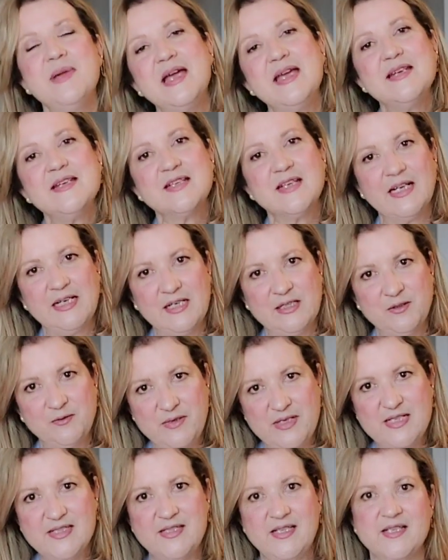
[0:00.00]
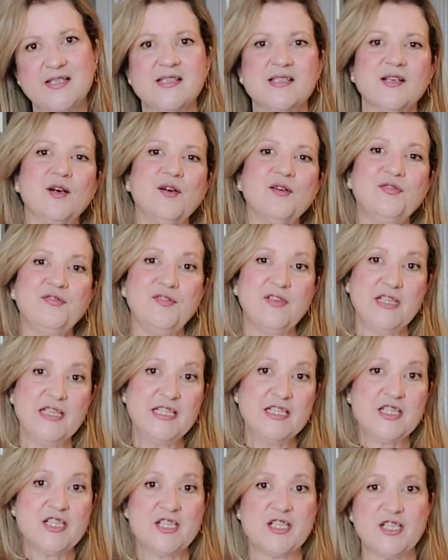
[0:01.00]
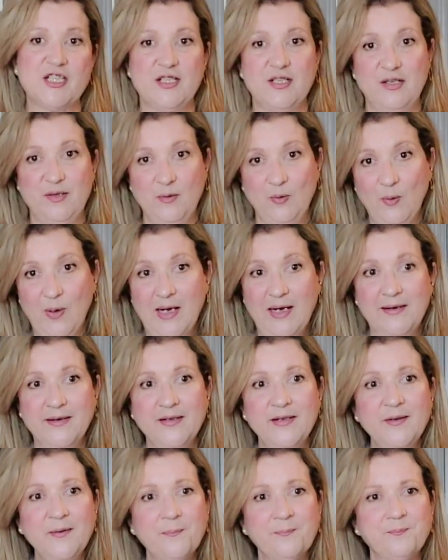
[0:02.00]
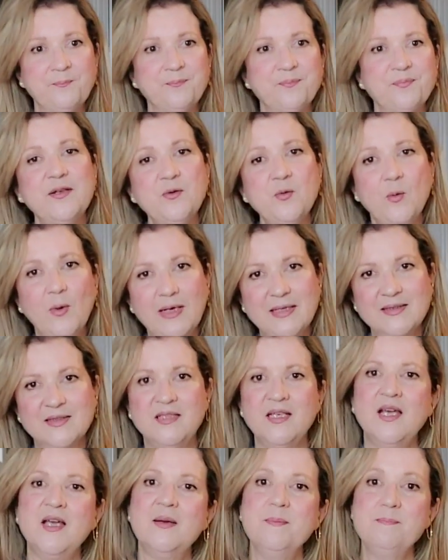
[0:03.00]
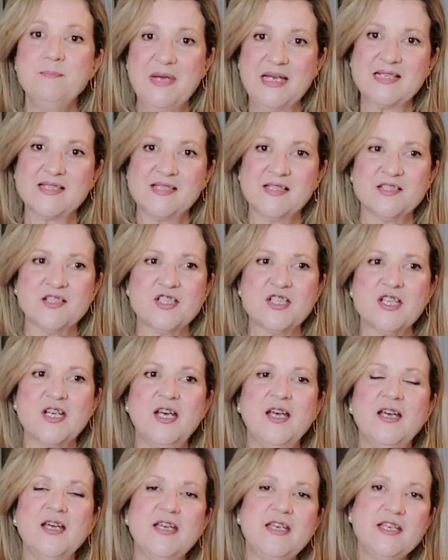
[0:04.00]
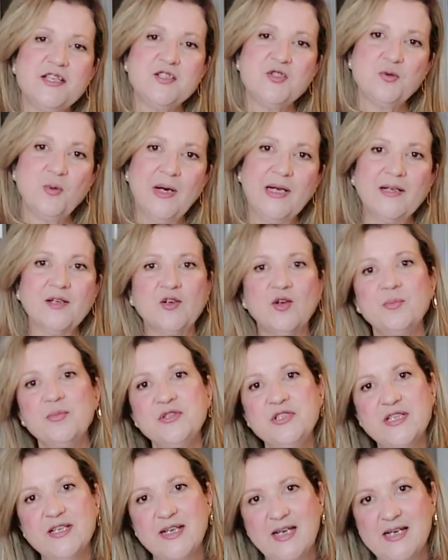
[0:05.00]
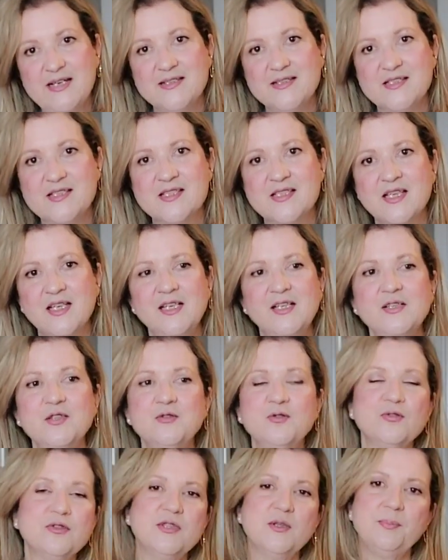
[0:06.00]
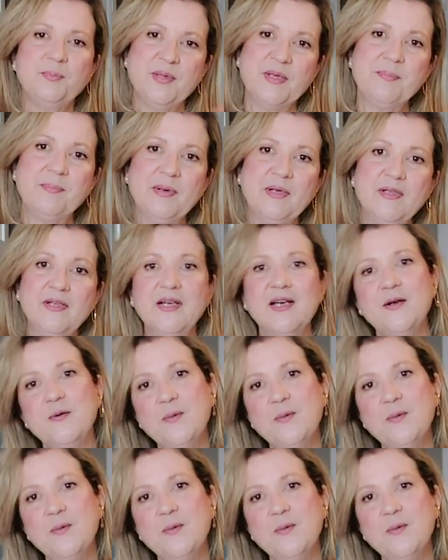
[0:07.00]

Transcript: main characteristics of each one, and what message each one communicates to the people